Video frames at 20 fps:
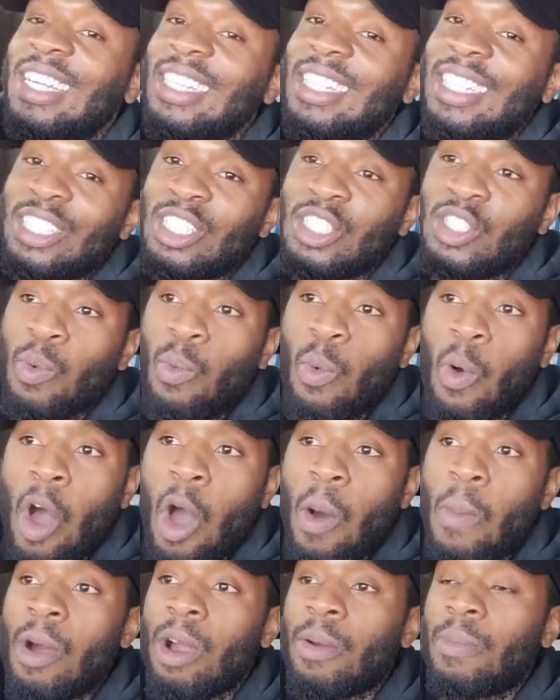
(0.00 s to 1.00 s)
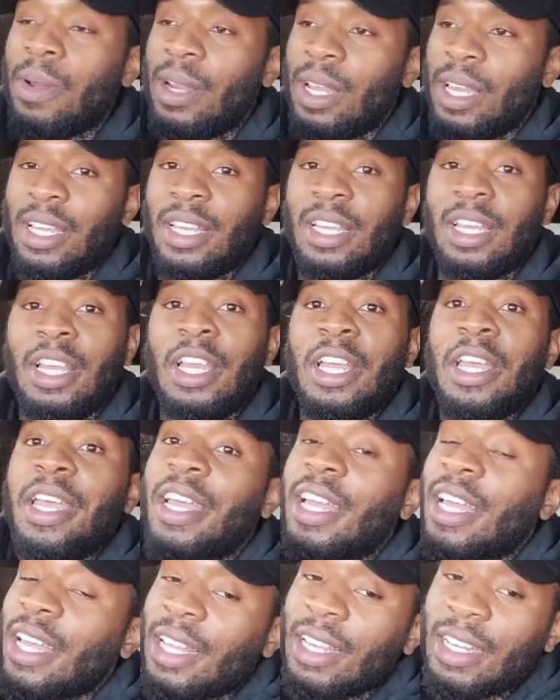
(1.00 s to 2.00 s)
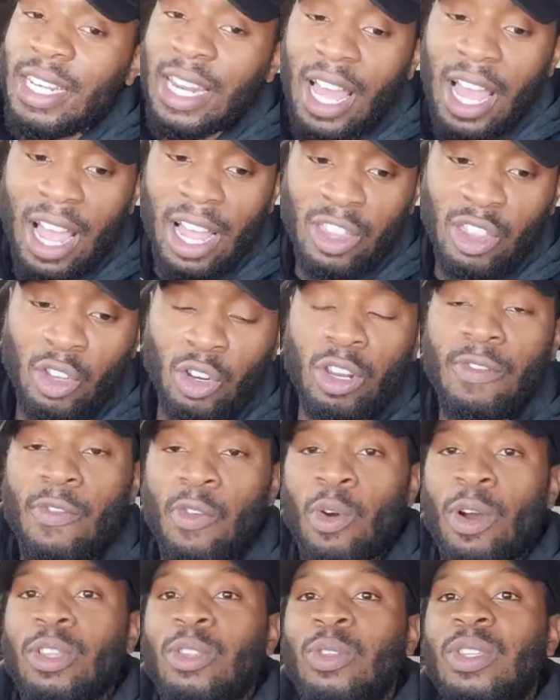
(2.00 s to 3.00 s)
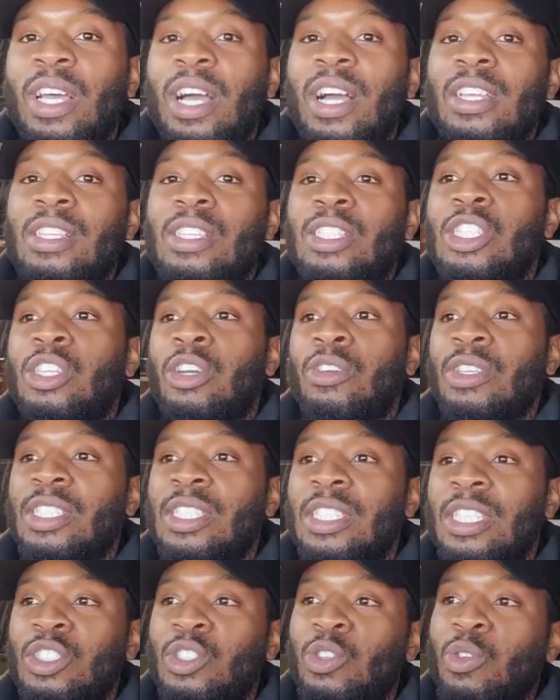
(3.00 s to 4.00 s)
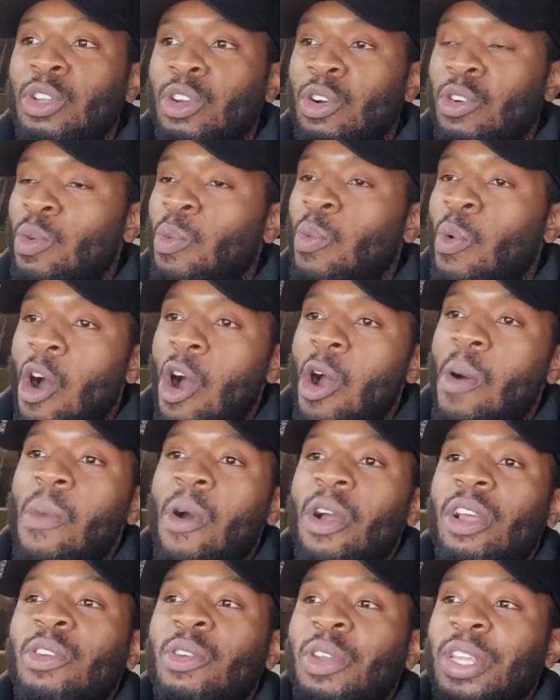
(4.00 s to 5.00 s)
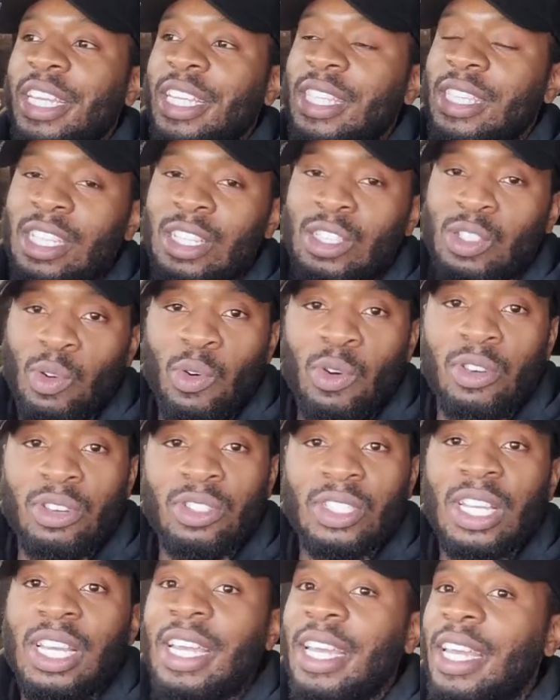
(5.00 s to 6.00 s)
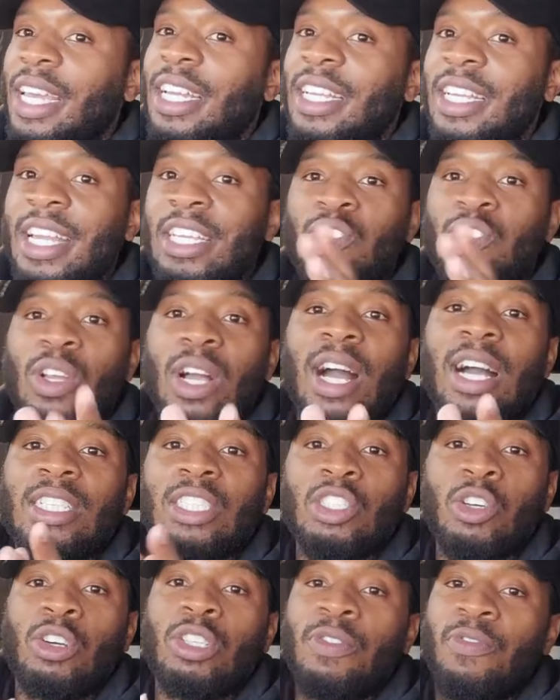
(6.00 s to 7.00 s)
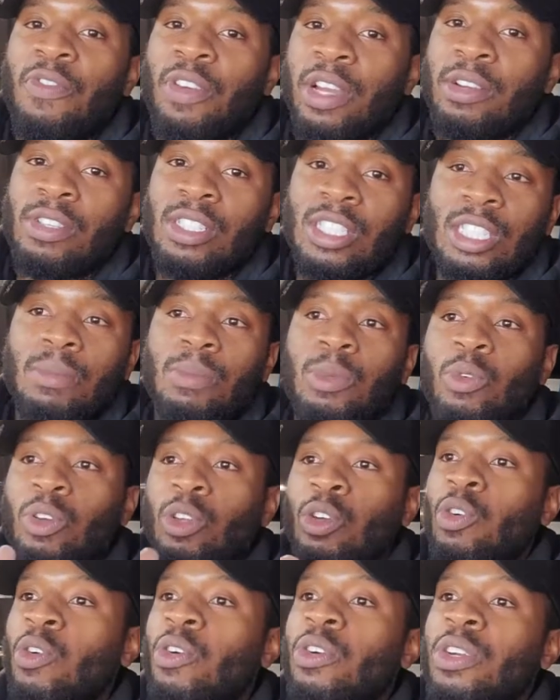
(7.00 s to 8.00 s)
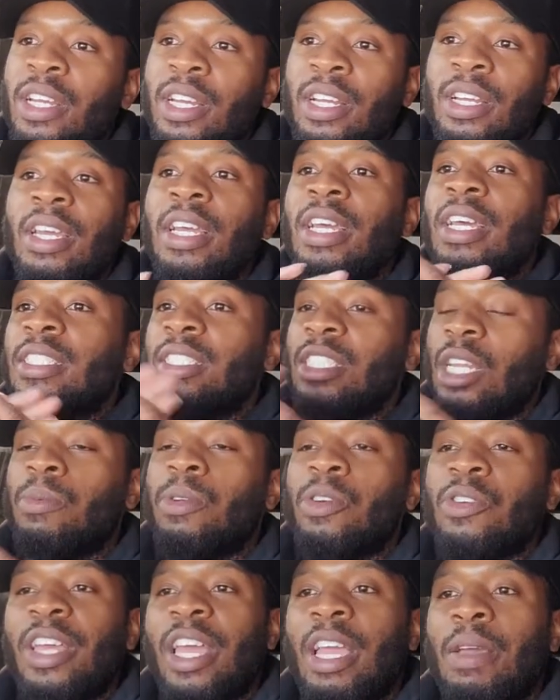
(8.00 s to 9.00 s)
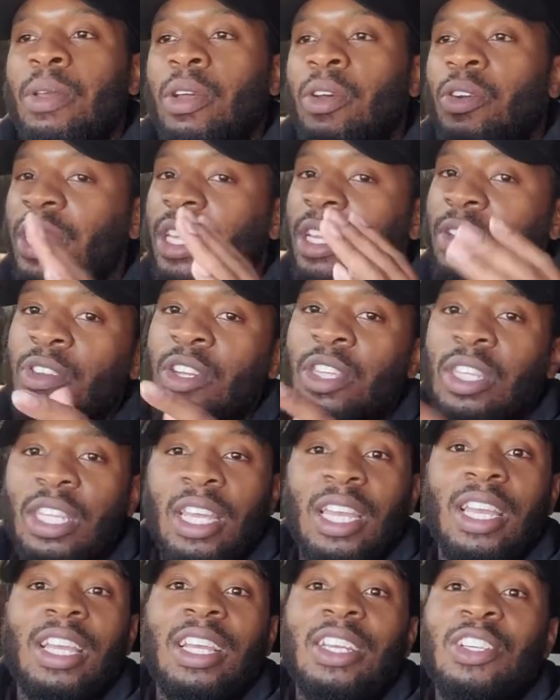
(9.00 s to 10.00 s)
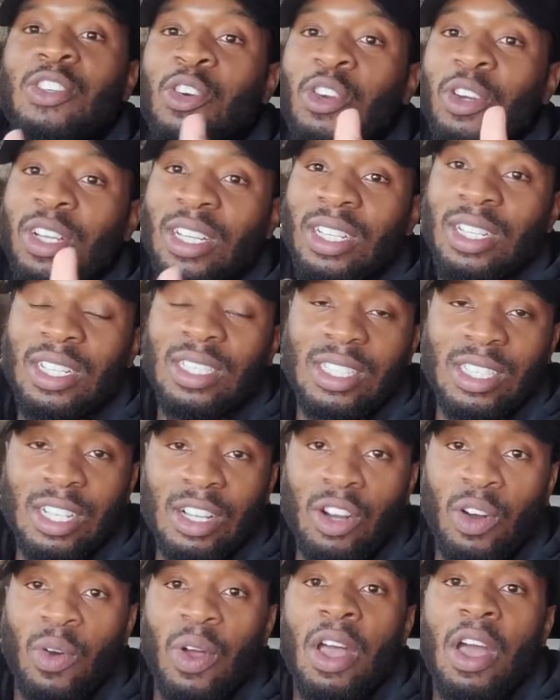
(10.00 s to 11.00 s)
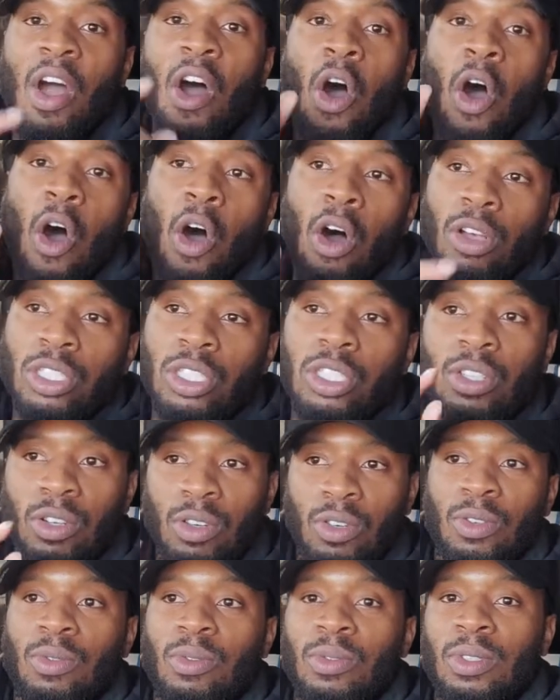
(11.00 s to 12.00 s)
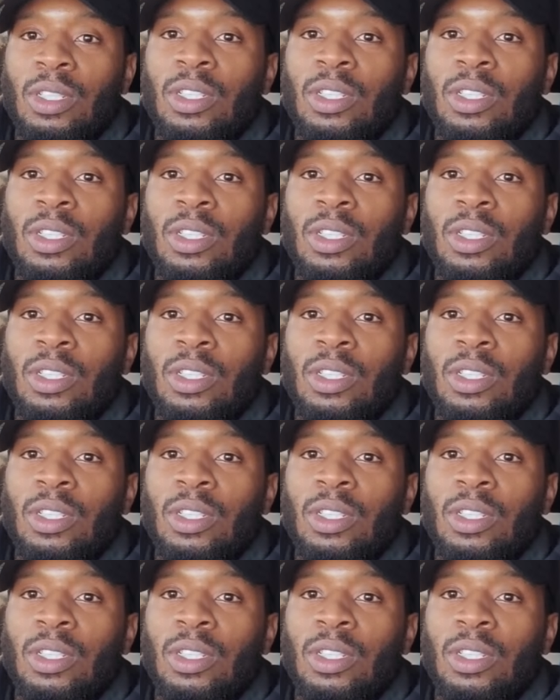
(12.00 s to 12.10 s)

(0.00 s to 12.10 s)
this is the Walmart play. 9:34 to 9:36, you're gonna go to Walmart, you're gonna get these orders. And as you guys saw, it's very simple. You're gonna go in there, tell them your name, they're gonna give you the thing, and you're gonna good to go. Also,